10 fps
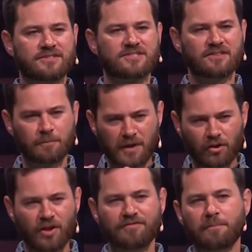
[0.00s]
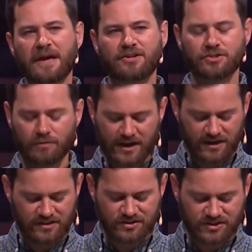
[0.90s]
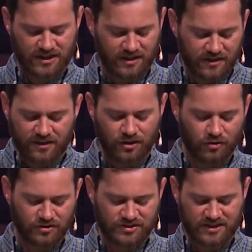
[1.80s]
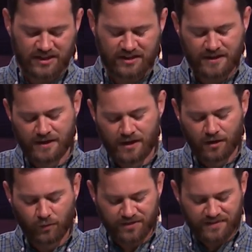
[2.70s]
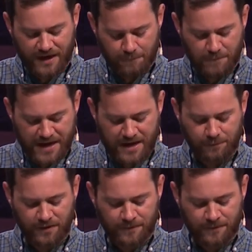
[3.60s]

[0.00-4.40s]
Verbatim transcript: It's in the middle of the Mediterranean Sea that you could see within that map.